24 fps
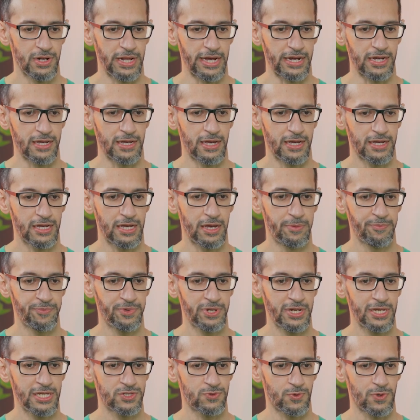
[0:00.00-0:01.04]
like
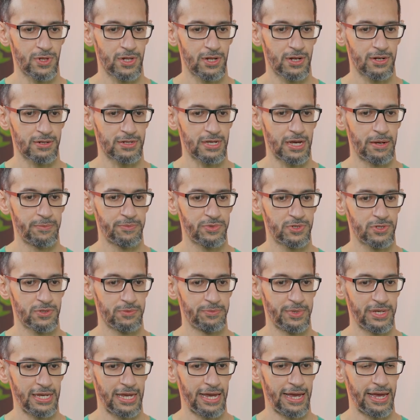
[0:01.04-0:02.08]
companies will come to
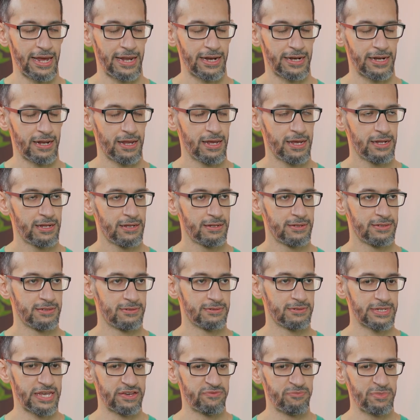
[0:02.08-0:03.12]
me and
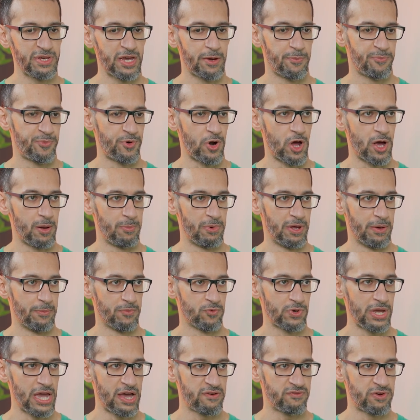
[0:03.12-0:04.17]
give me a problem.
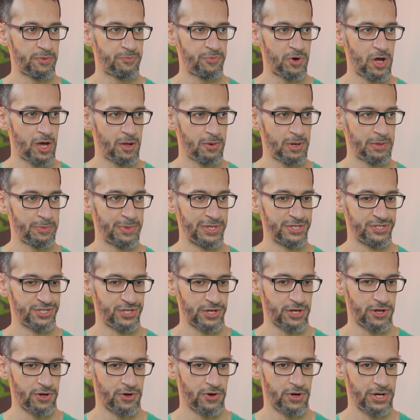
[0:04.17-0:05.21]
We have a problem in
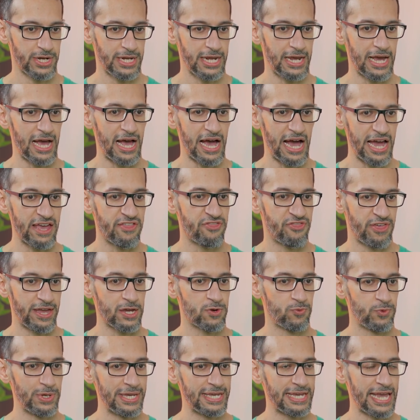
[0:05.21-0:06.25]
security. I think
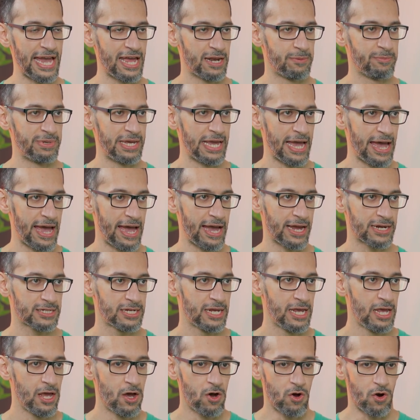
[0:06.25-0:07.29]
we can be hacked
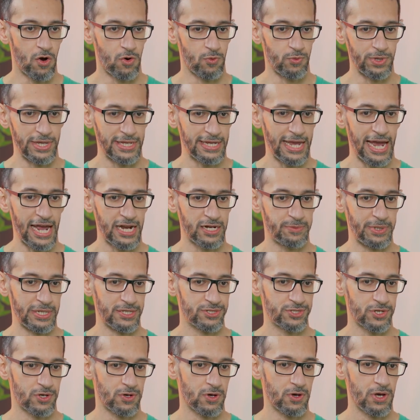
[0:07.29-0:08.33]
or we can't be.
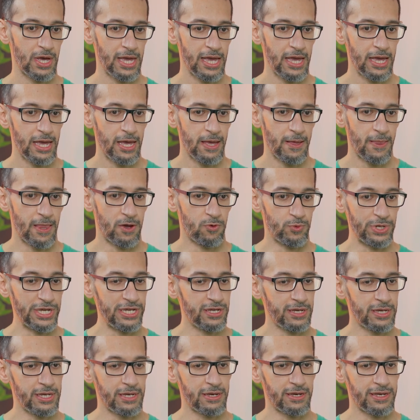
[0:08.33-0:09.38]
So
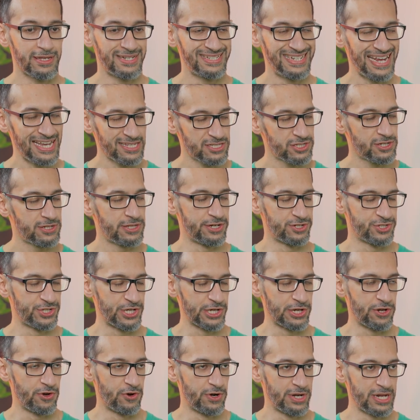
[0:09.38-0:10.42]
we test their
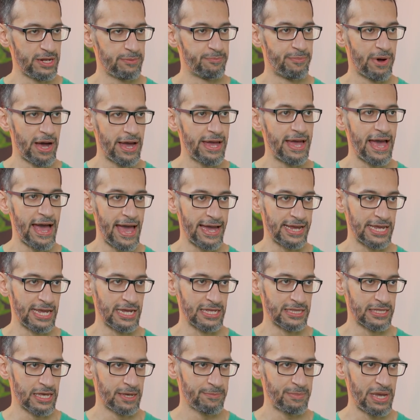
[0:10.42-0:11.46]
security by
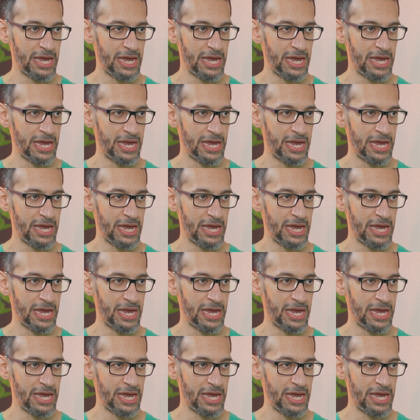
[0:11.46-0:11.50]
hacking them